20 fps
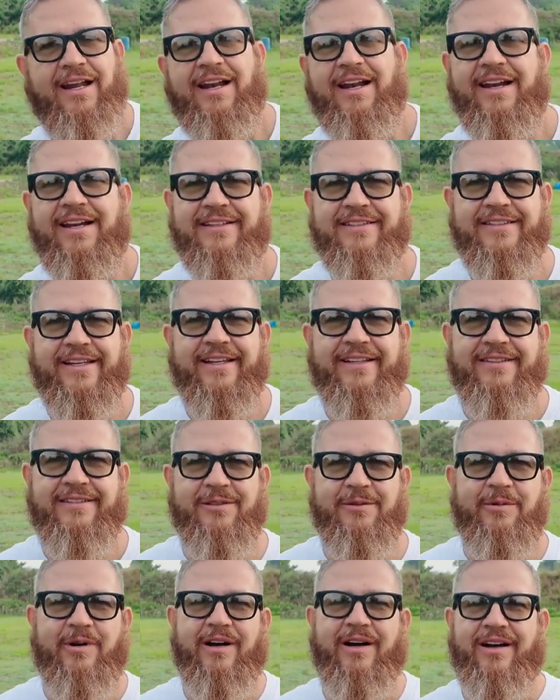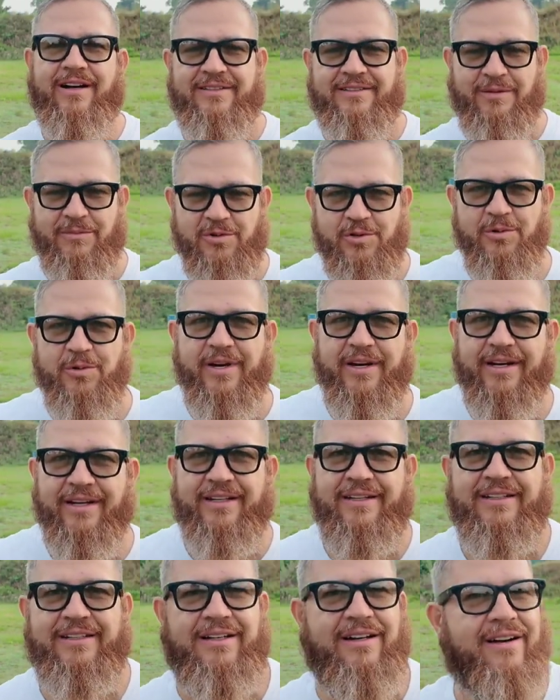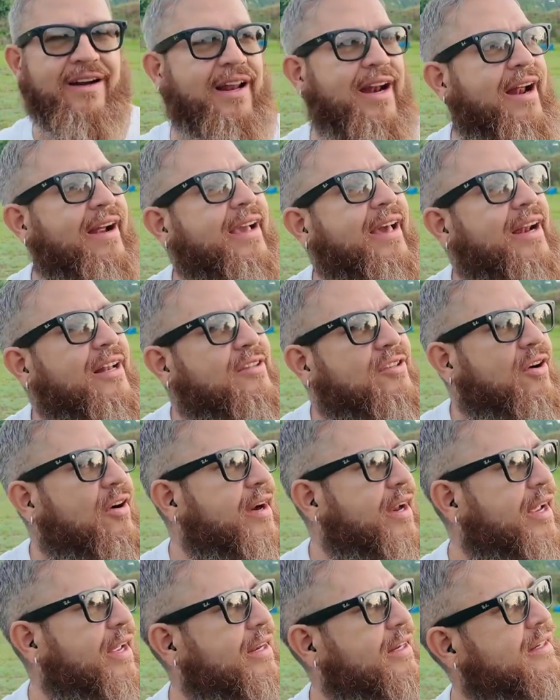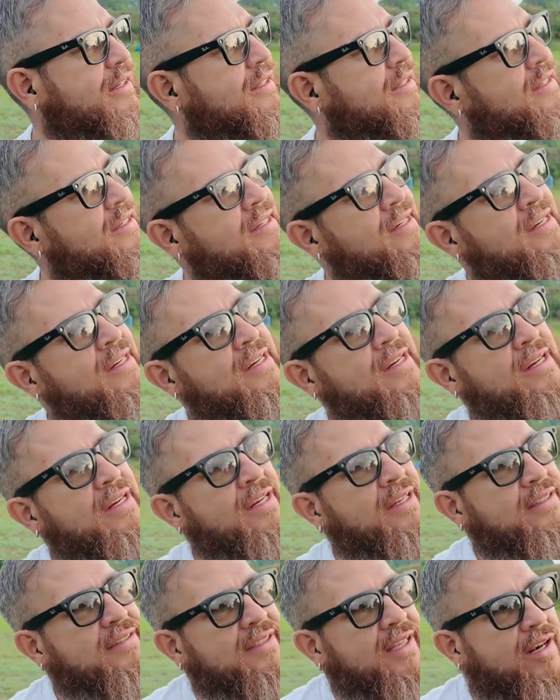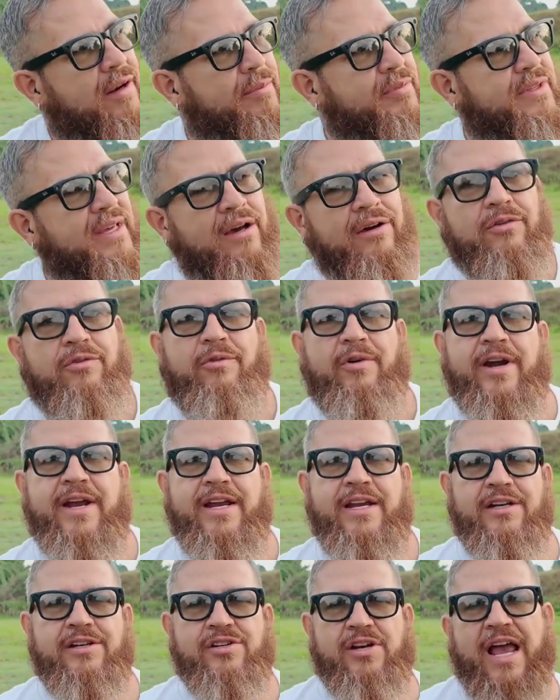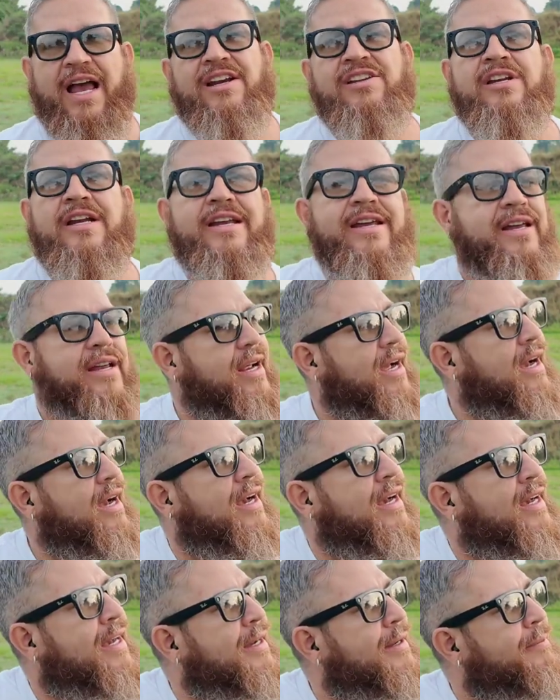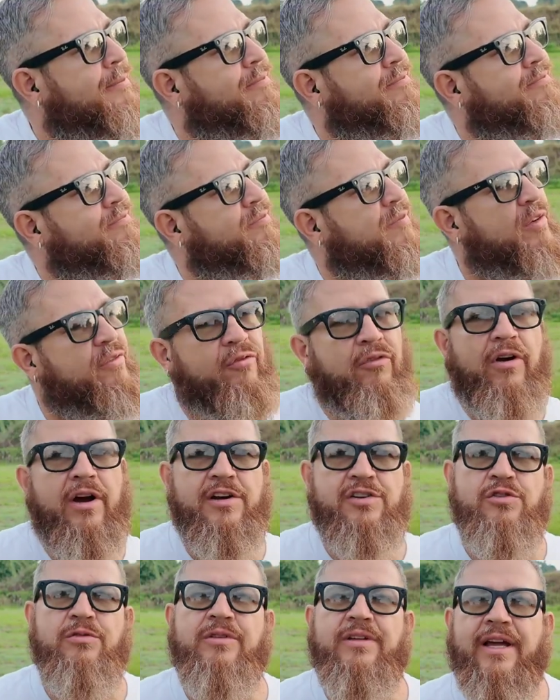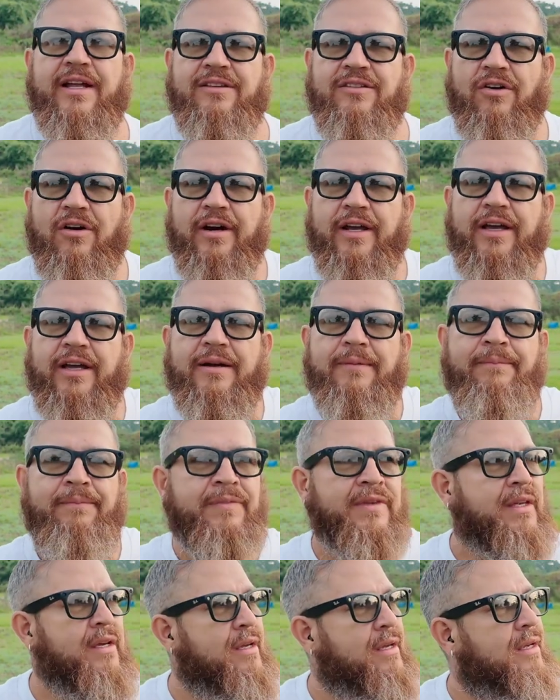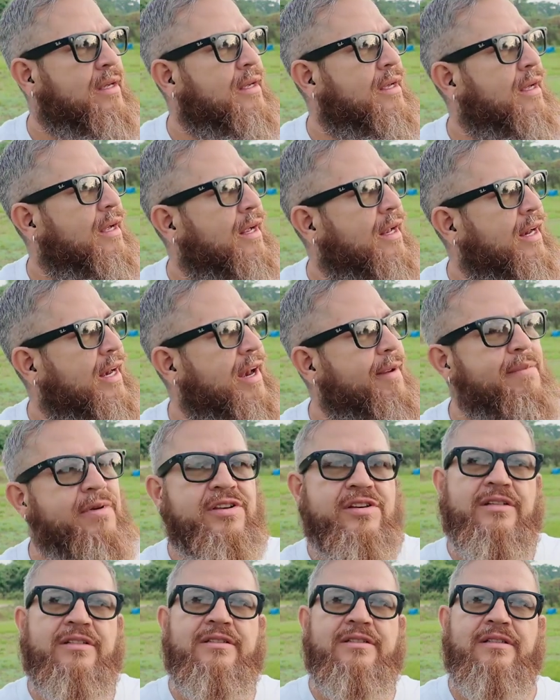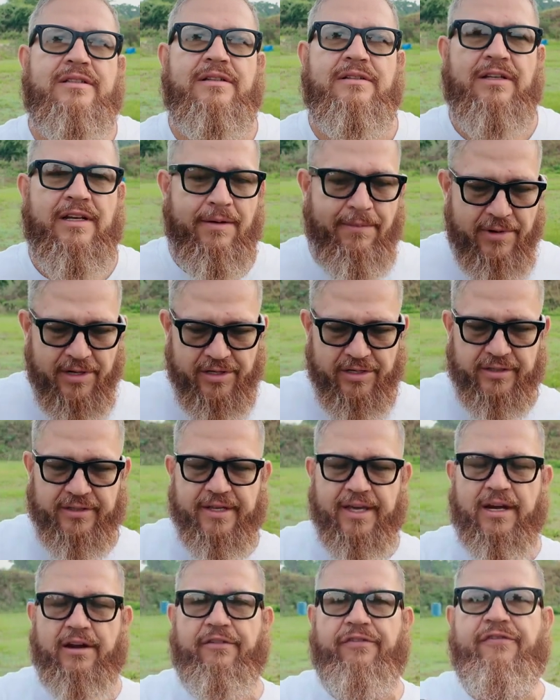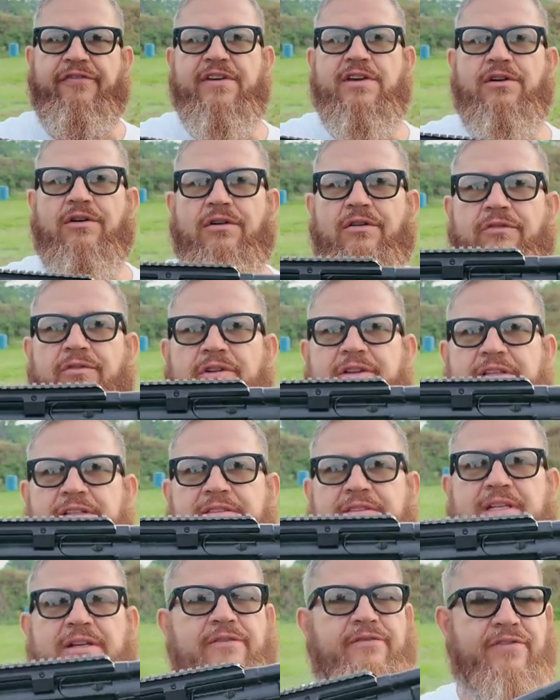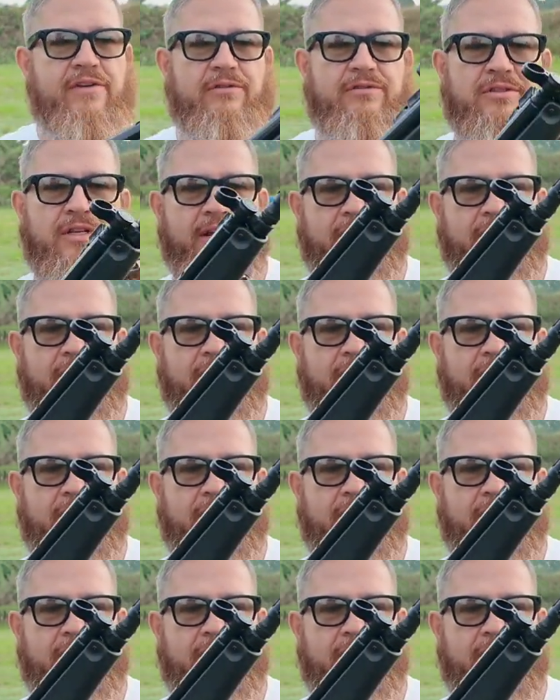let's get to some shooting. All right, I got a target set up down range. Actually, before I shoot that target, let me just get a feel of what this thing feels